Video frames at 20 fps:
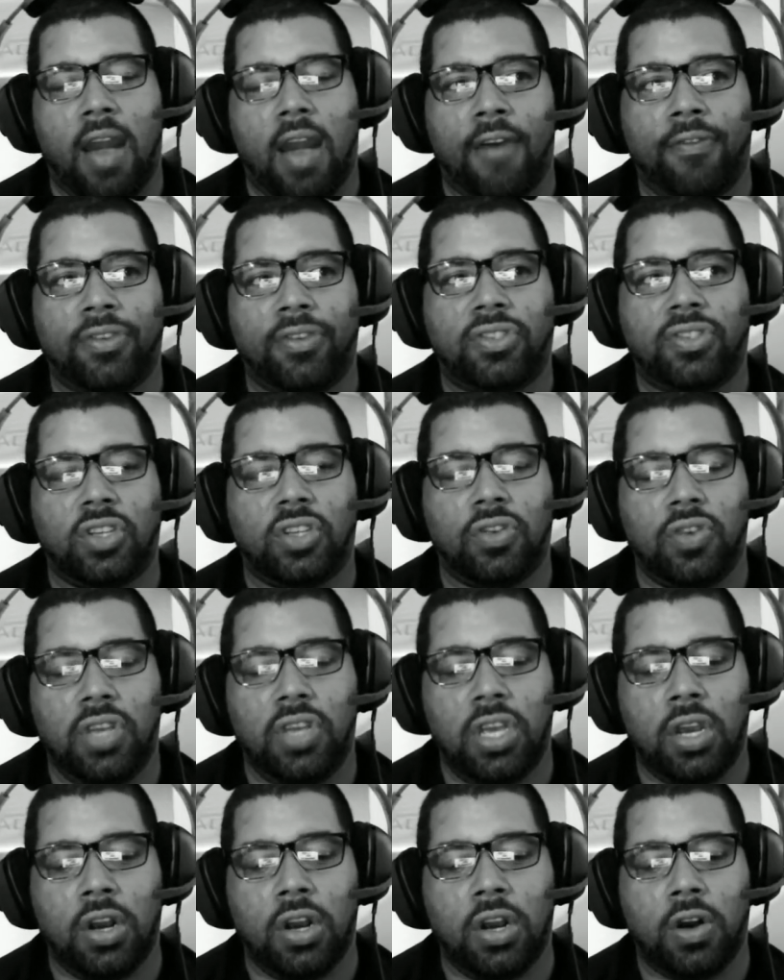Every single
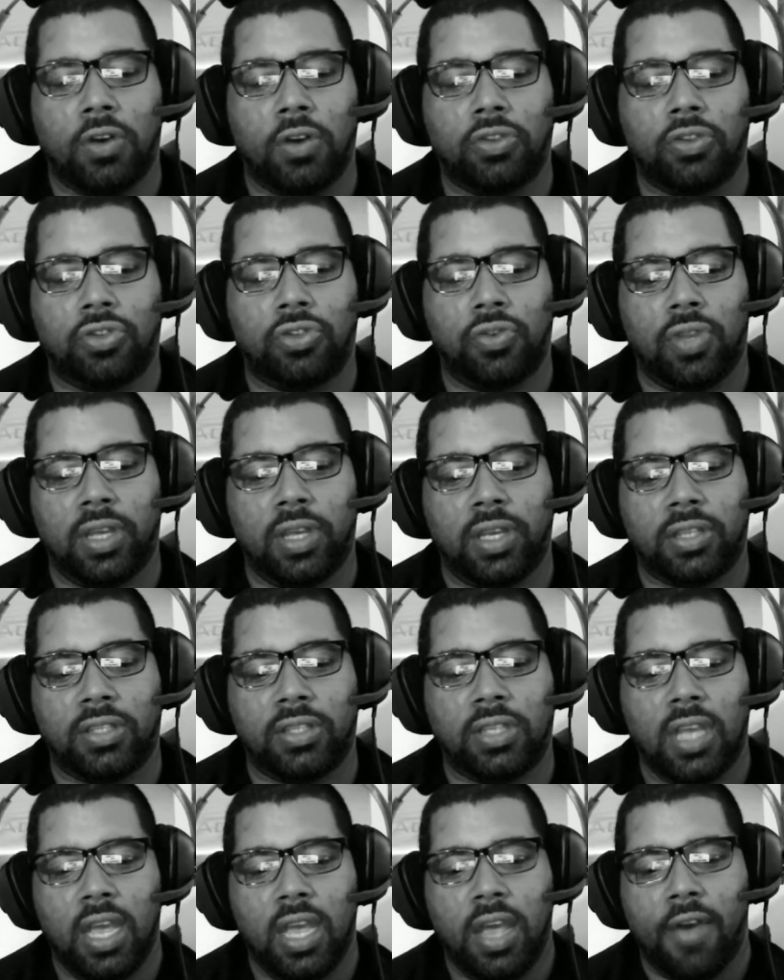year goes through
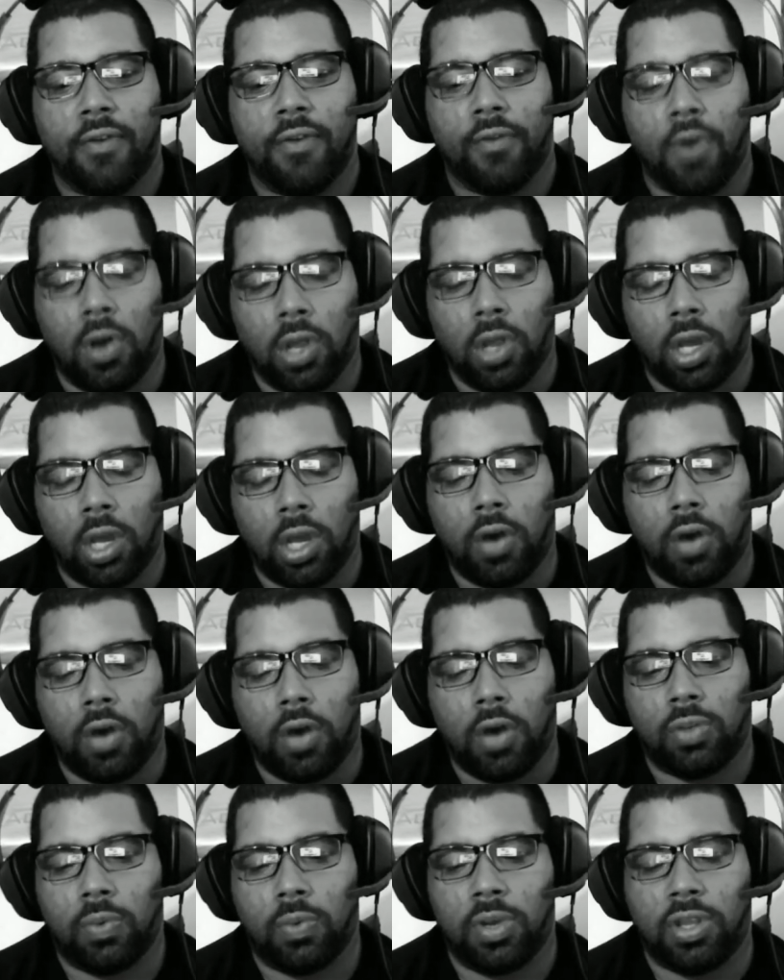this roller
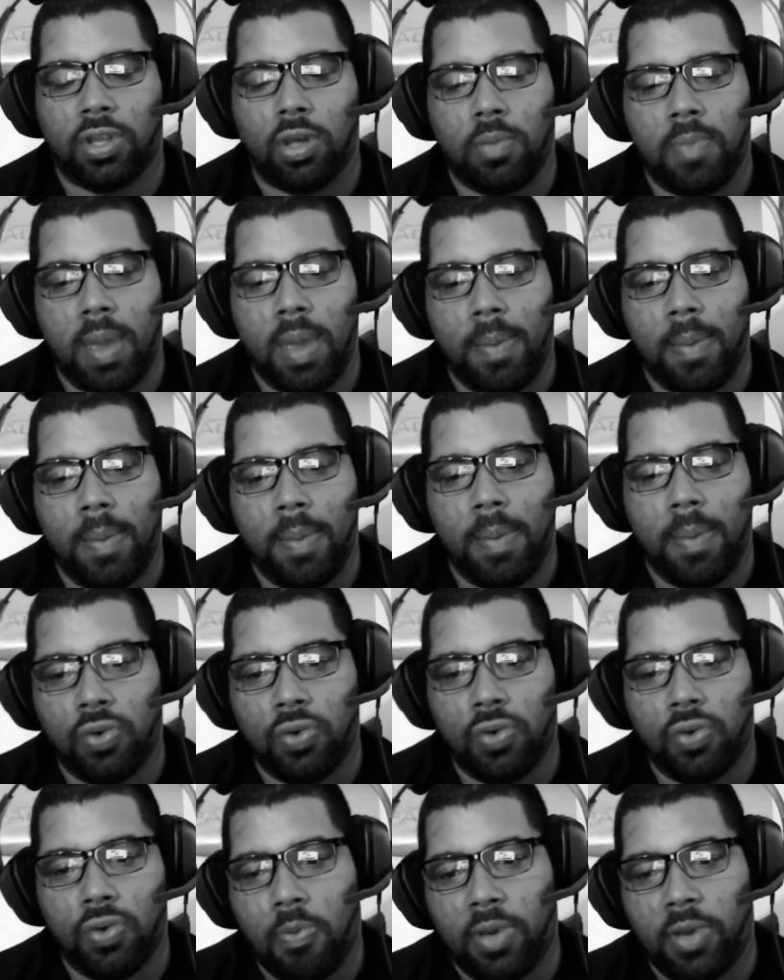coaster where they'll maybe do a
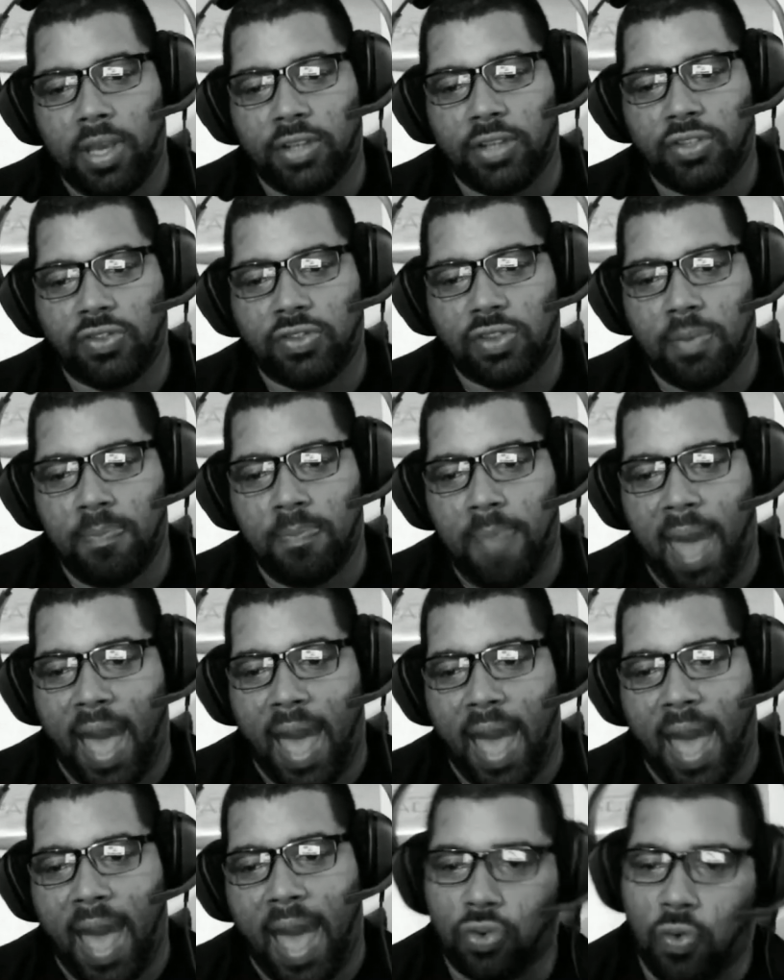couple issues of
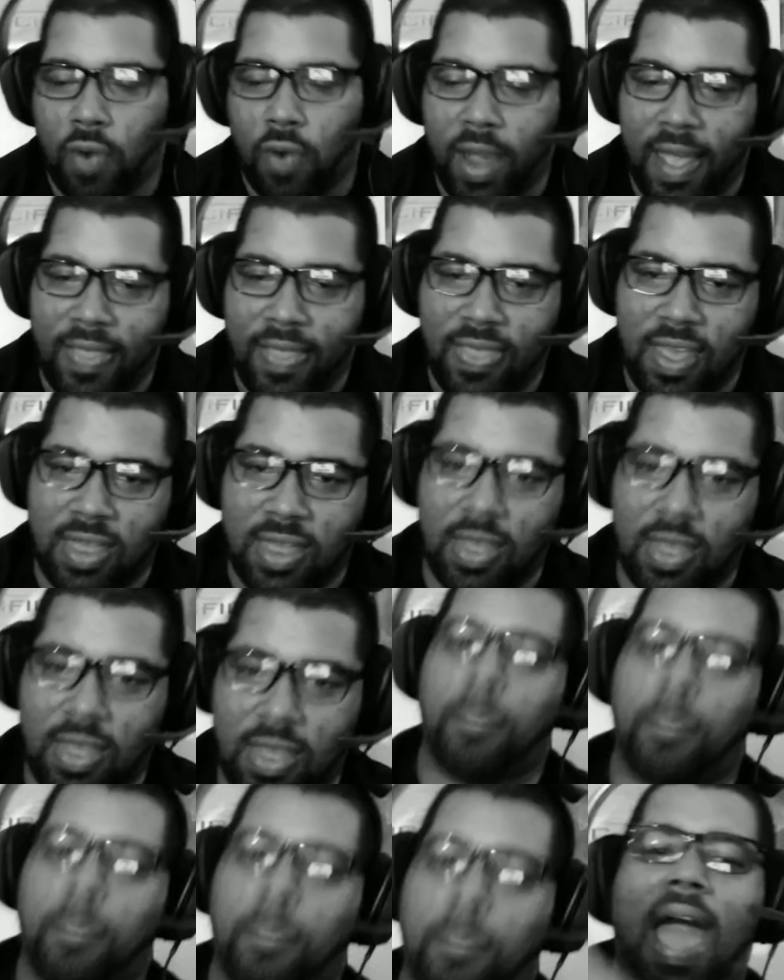backstory and then they'll
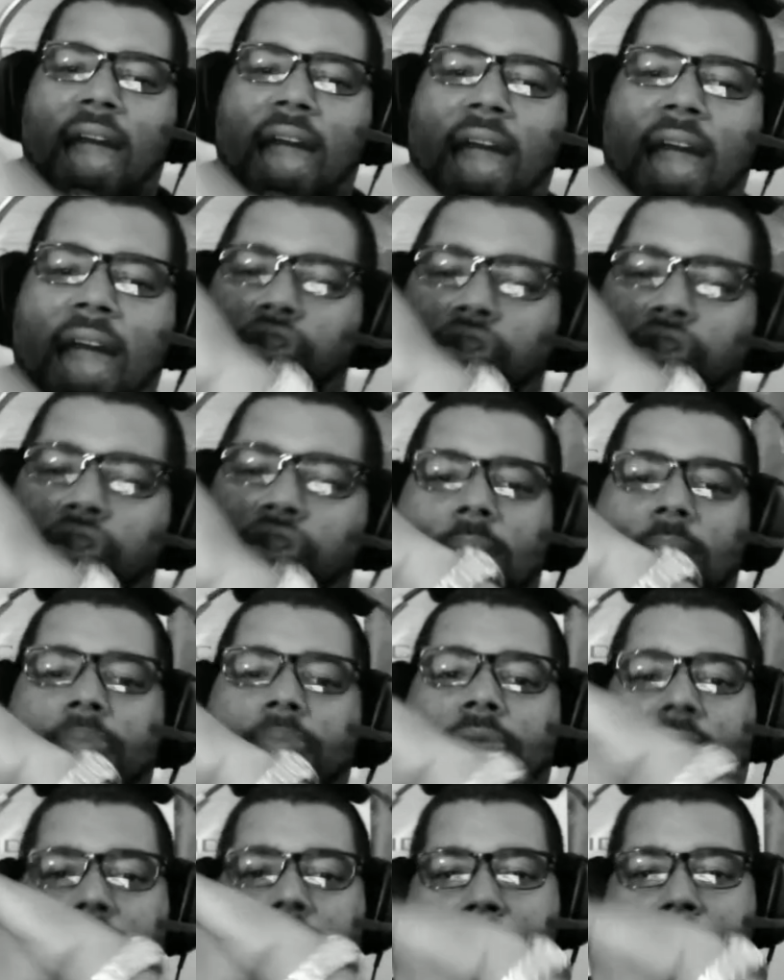blast you with
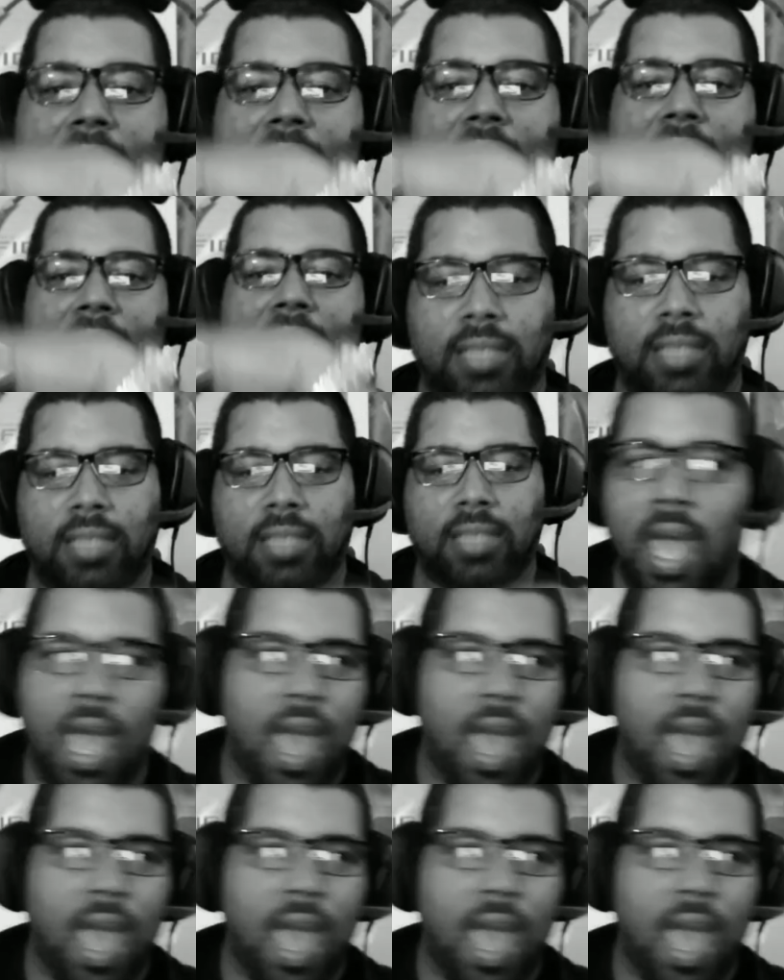something amazing.